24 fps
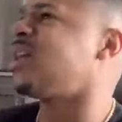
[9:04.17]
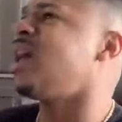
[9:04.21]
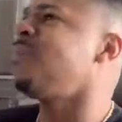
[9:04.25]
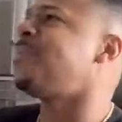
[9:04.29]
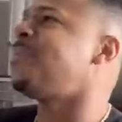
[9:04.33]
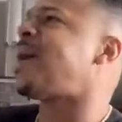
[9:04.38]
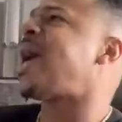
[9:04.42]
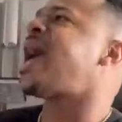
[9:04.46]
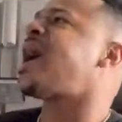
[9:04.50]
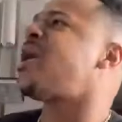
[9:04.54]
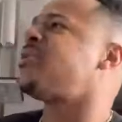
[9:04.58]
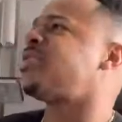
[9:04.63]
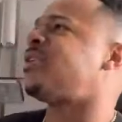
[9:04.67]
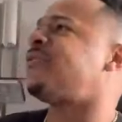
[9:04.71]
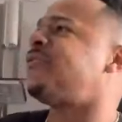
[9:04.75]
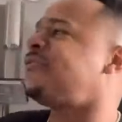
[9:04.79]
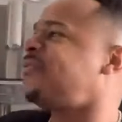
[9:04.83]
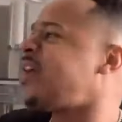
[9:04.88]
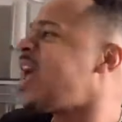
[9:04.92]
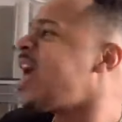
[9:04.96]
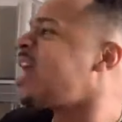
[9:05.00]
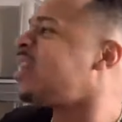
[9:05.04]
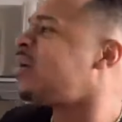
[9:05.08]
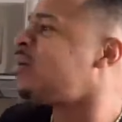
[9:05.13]
somehow the
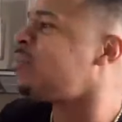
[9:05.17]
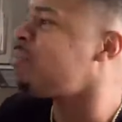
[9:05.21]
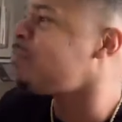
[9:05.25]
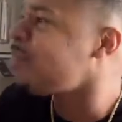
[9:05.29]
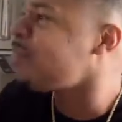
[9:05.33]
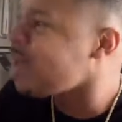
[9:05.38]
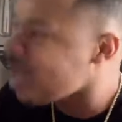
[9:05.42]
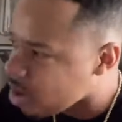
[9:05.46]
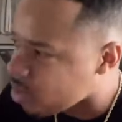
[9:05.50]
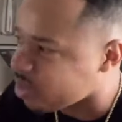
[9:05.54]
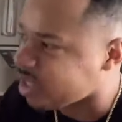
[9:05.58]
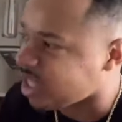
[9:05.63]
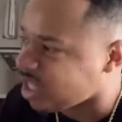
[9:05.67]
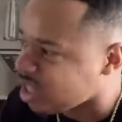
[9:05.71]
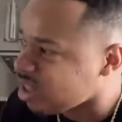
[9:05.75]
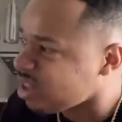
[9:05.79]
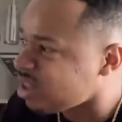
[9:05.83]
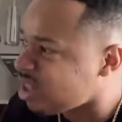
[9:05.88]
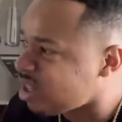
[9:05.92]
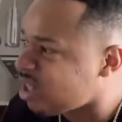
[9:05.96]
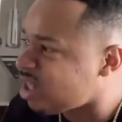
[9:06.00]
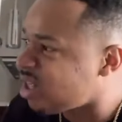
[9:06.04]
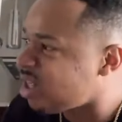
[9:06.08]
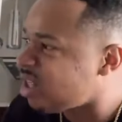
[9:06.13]
feta melted
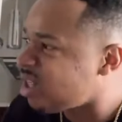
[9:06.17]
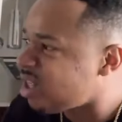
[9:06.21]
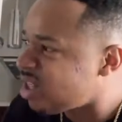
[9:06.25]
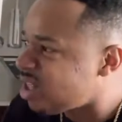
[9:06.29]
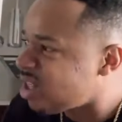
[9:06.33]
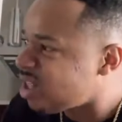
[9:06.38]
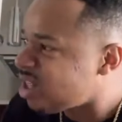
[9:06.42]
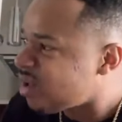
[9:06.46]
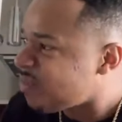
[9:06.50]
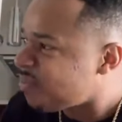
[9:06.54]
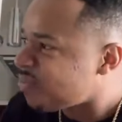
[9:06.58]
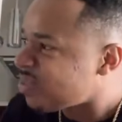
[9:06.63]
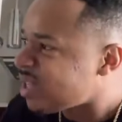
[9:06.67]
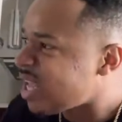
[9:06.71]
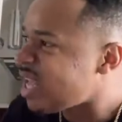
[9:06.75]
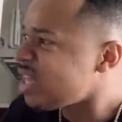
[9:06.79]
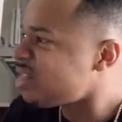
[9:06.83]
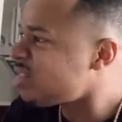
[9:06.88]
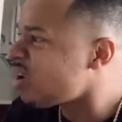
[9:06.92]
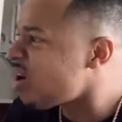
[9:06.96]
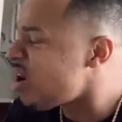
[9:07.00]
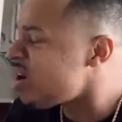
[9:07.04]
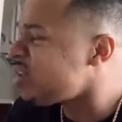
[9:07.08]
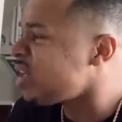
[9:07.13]

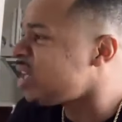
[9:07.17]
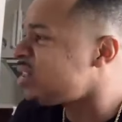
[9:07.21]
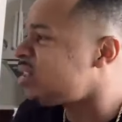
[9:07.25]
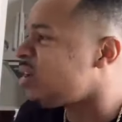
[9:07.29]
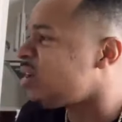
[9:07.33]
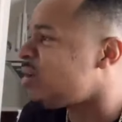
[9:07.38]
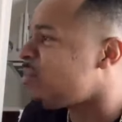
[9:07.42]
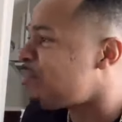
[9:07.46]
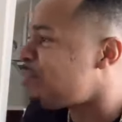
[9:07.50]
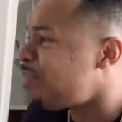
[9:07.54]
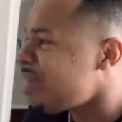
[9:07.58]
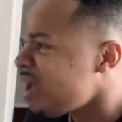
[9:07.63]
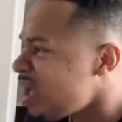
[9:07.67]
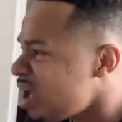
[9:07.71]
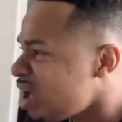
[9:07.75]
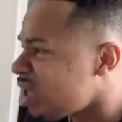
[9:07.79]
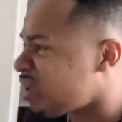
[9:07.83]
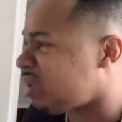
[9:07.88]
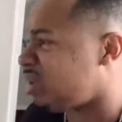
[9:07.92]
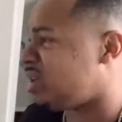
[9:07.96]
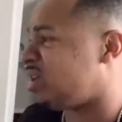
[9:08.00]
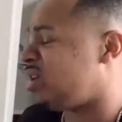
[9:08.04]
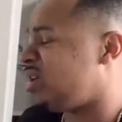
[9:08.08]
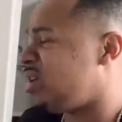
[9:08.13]
and turned into
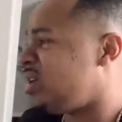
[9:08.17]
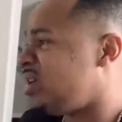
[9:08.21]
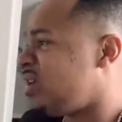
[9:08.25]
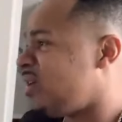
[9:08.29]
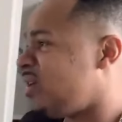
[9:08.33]
butter.